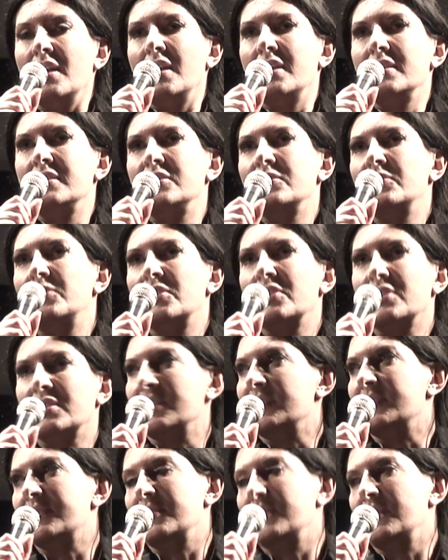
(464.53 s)
And your work
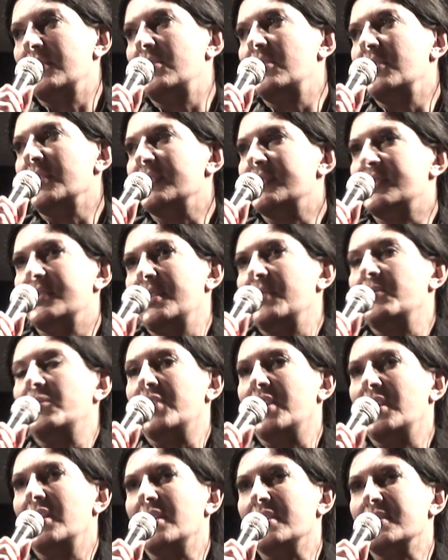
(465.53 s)
is going
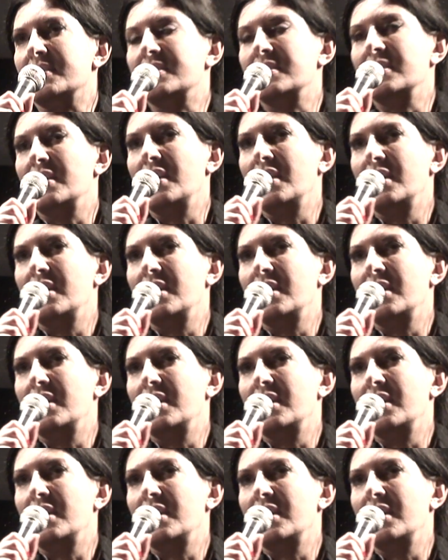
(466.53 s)
somewhere else.